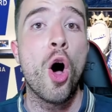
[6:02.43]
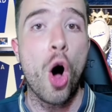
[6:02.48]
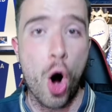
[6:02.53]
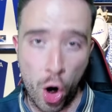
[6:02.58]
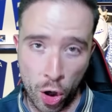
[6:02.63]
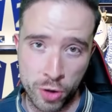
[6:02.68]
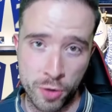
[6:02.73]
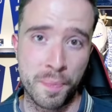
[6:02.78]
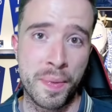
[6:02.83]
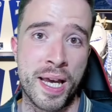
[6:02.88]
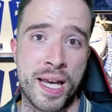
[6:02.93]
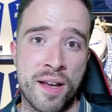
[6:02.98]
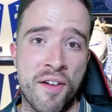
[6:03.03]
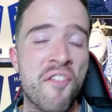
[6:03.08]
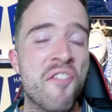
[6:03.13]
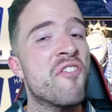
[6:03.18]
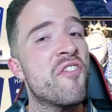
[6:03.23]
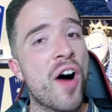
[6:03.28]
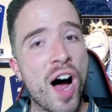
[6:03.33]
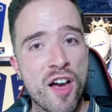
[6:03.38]
on me.
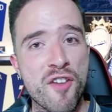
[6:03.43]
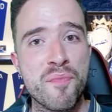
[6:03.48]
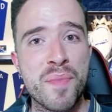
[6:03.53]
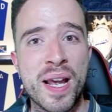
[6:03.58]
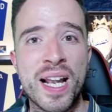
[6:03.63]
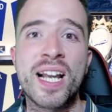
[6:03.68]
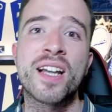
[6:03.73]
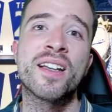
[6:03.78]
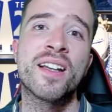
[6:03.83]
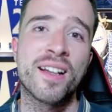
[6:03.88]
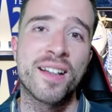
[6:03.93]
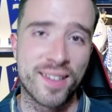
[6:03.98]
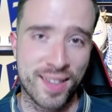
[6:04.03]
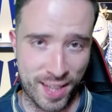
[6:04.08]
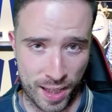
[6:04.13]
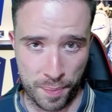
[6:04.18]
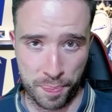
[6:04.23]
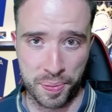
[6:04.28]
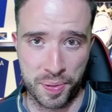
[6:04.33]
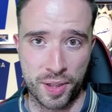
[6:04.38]
5 million
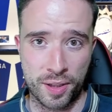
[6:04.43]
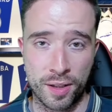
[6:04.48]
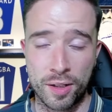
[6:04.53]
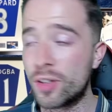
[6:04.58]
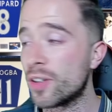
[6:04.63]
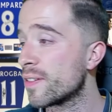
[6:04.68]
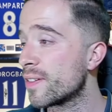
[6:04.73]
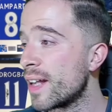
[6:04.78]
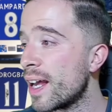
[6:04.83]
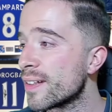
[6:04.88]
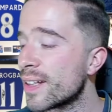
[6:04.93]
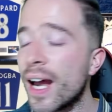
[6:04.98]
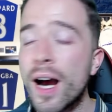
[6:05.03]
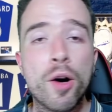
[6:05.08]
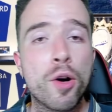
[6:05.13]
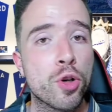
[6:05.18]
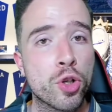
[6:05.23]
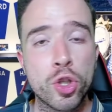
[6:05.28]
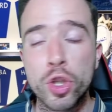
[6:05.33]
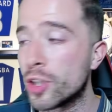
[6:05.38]
tips because that's
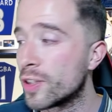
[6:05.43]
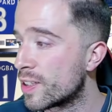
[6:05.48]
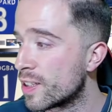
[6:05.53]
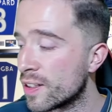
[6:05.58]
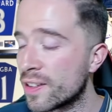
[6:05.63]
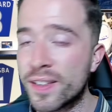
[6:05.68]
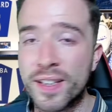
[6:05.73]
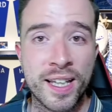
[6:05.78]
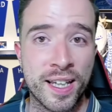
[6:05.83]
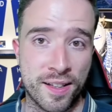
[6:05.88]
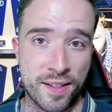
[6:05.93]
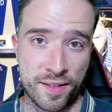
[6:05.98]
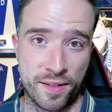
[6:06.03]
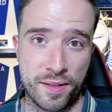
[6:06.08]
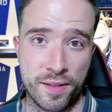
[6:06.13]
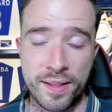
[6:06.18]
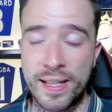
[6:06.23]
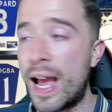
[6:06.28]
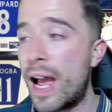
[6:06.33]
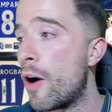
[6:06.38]
how good this is.
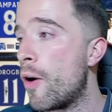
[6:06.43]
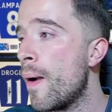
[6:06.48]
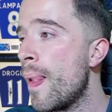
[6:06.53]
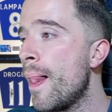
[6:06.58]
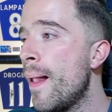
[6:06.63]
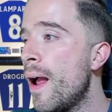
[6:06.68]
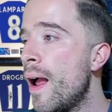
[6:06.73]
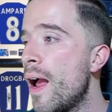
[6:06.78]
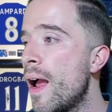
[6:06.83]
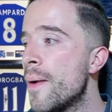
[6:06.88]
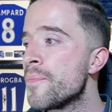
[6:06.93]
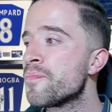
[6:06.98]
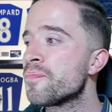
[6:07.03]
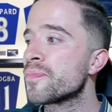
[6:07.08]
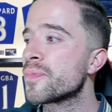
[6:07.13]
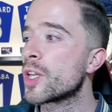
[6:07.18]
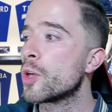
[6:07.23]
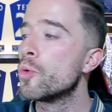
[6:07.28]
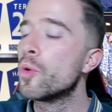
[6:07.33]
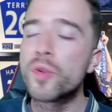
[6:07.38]
Now,
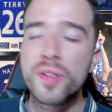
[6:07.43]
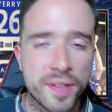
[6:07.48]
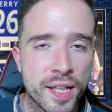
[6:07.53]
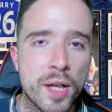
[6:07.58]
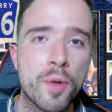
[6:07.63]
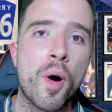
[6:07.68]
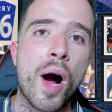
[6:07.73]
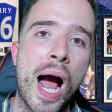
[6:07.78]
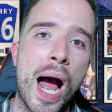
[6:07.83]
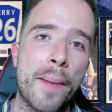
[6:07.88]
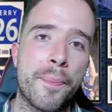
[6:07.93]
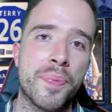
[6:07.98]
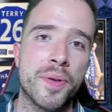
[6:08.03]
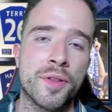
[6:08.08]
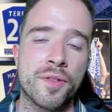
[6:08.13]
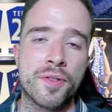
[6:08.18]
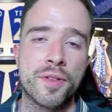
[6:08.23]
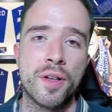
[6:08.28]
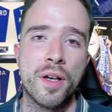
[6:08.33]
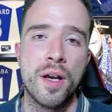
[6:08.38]
we'll see what
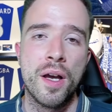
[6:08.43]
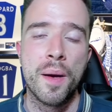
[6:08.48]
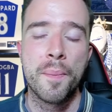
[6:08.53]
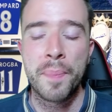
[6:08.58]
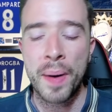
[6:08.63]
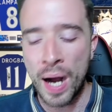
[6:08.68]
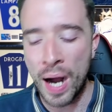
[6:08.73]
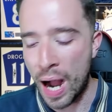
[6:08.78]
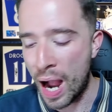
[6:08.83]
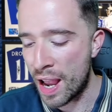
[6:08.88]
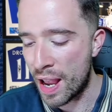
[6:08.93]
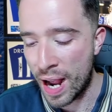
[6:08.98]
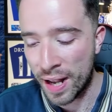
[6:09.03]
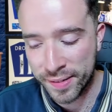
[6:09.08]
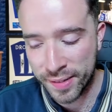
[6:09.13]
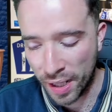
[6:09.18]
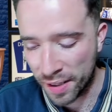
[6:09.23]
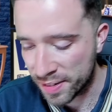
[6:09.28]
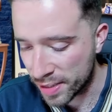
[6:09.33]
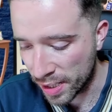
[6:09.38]
happens. But I, as
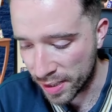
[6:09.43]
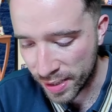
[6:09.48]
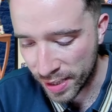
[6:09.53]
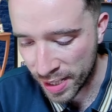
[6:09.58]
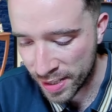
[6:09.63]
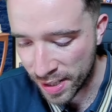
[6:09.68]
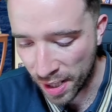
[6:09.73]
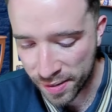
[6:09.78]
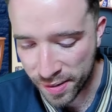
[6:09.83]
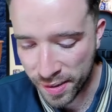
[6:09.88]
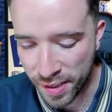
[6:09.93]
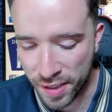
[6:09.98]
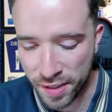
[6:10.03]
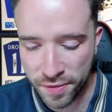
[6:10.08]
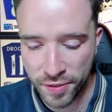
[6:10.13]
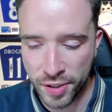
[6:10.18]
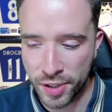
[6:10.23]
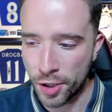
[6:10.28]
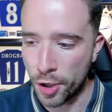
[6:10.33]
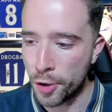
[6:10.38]
I said in yesterday's
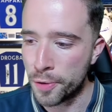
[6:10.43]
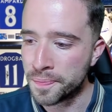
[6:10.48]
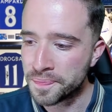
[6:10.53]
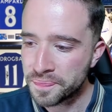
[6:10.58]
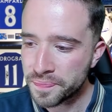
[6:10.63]
video,